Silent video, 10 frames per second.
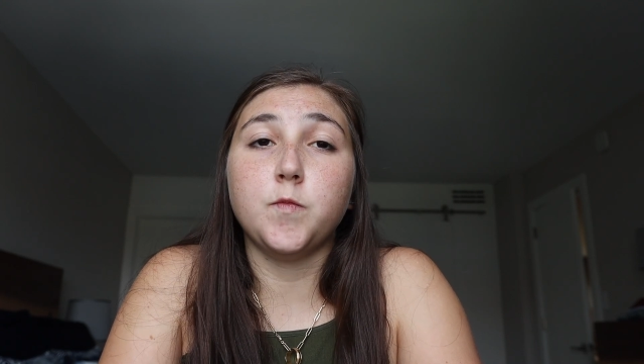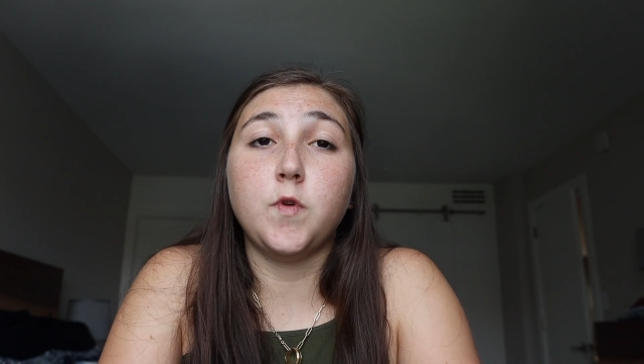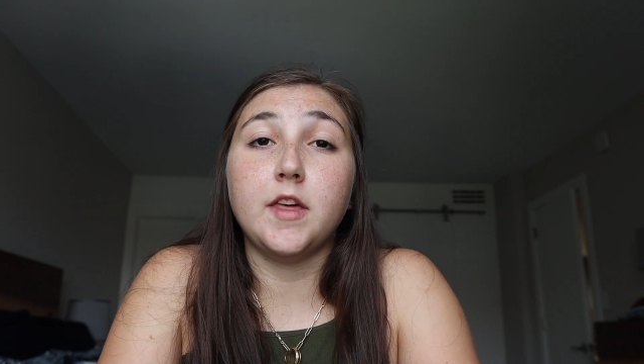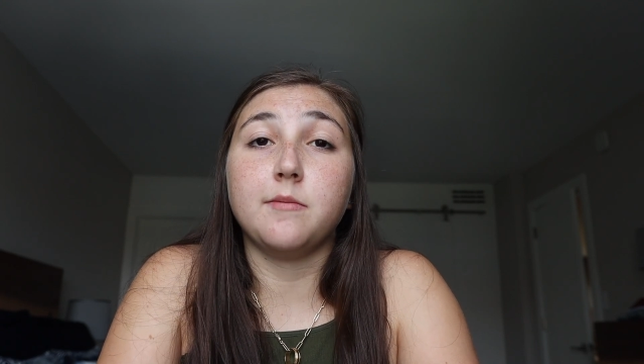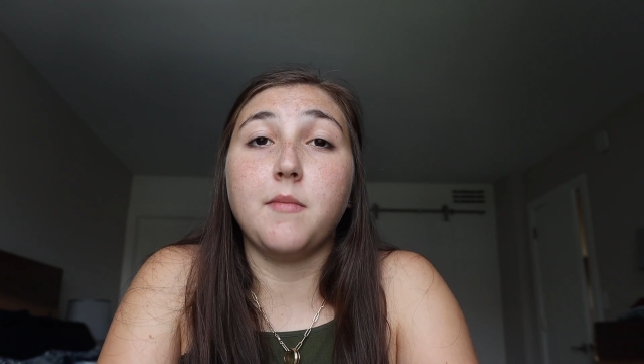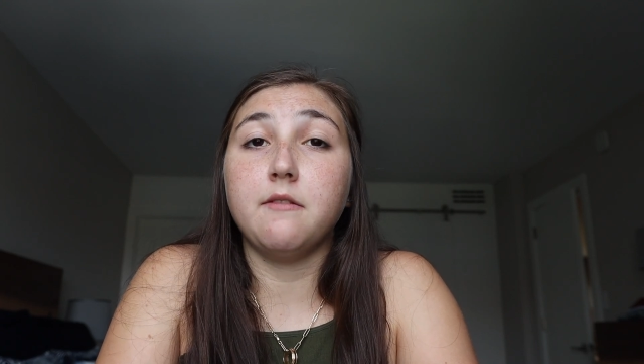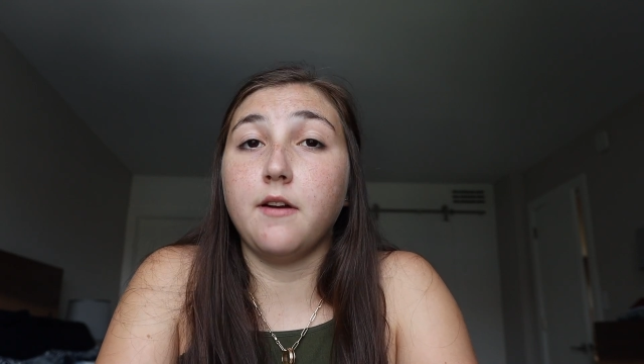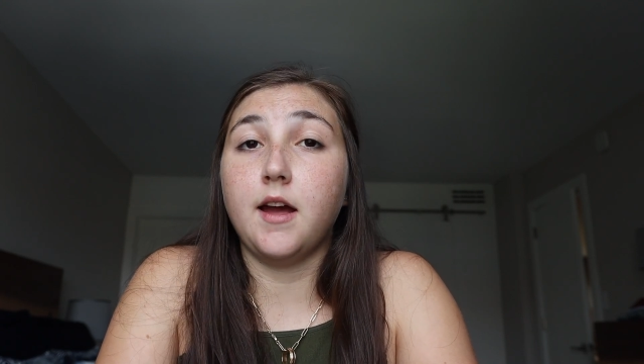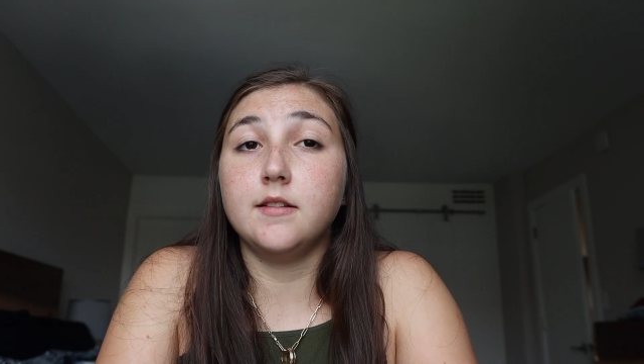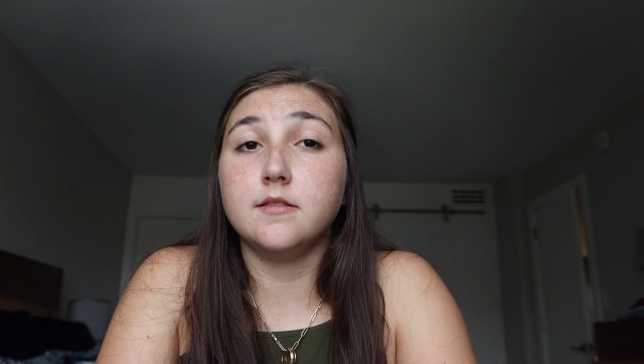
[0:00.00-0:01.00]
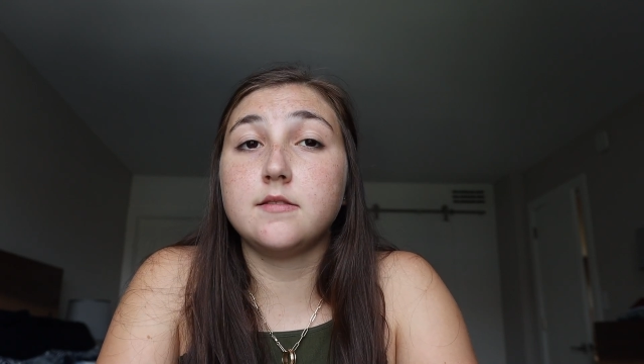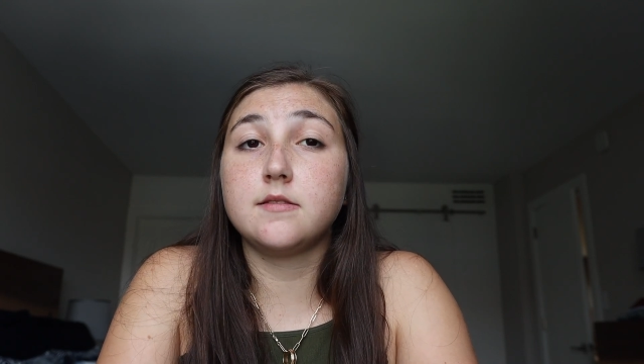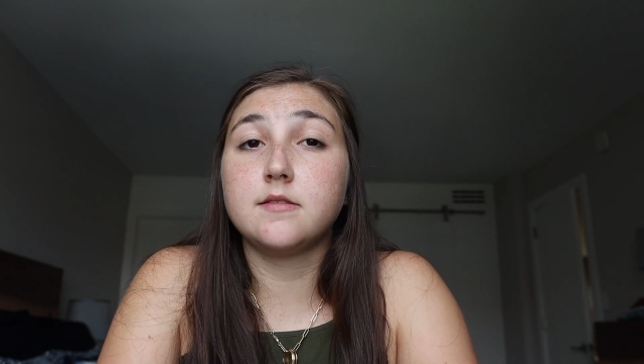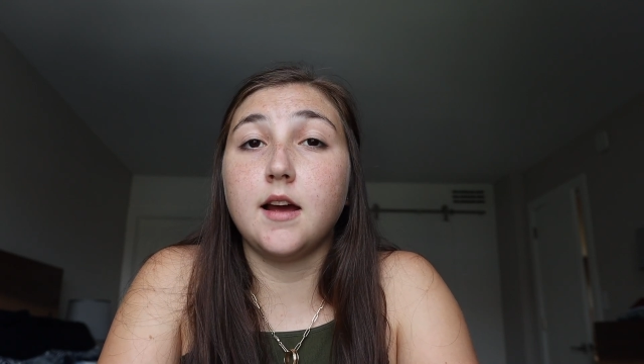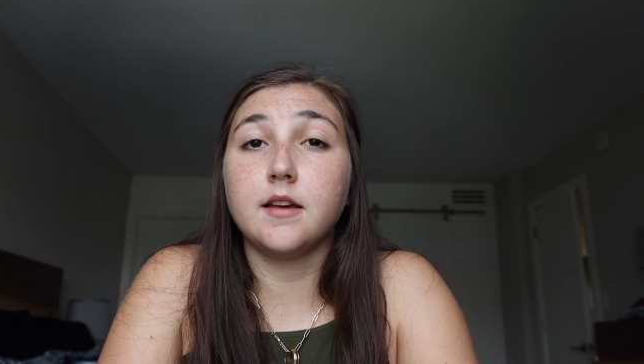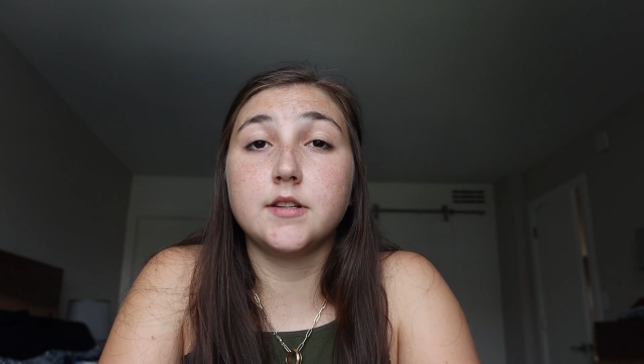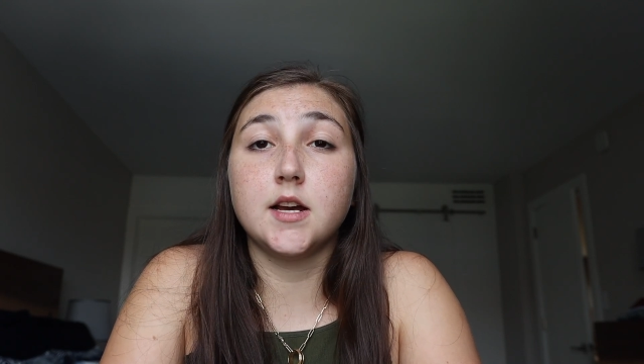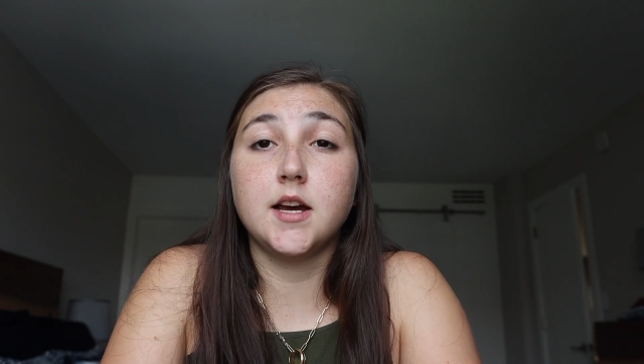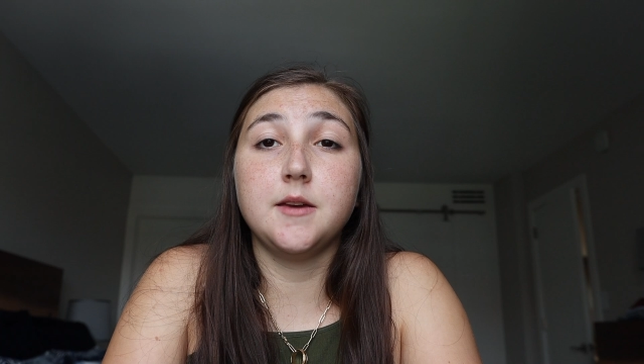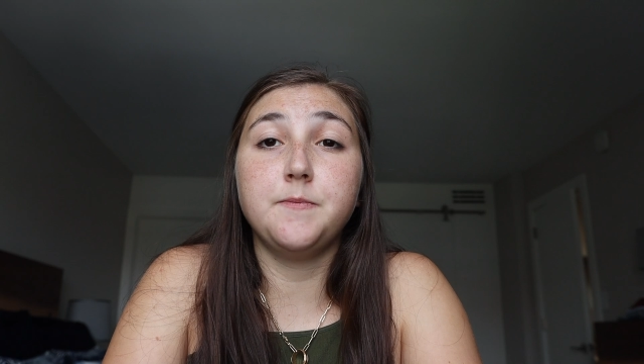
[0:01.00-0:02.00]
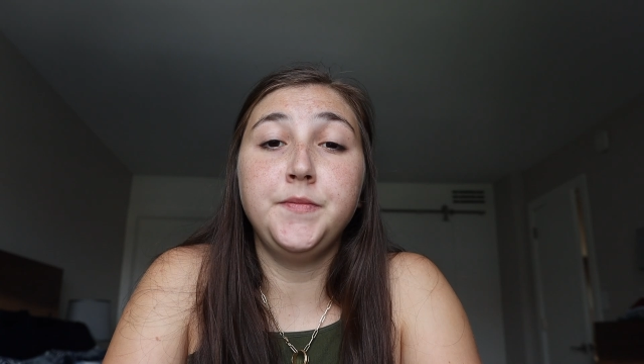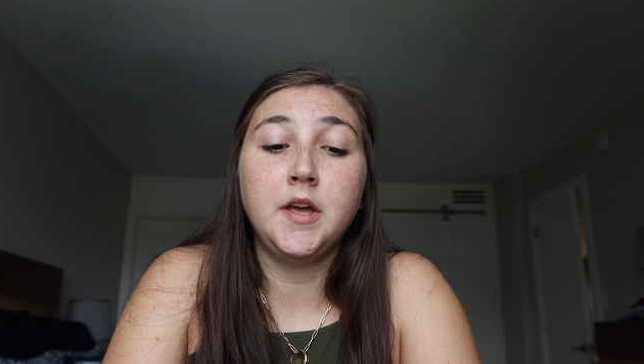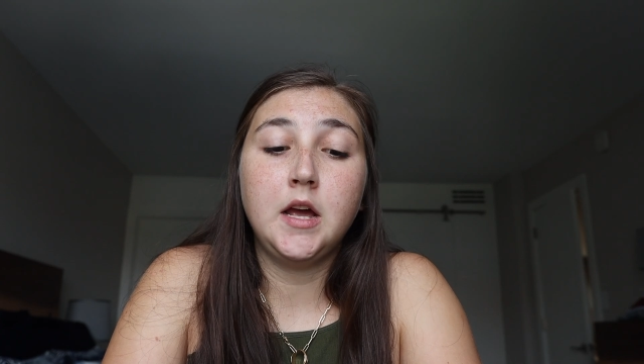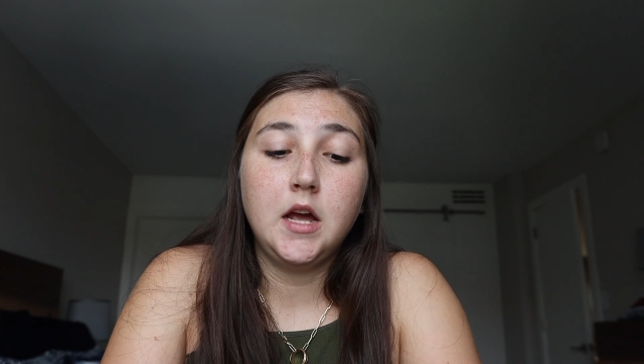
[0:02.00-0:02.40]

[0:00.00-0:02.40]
with my friends at the time.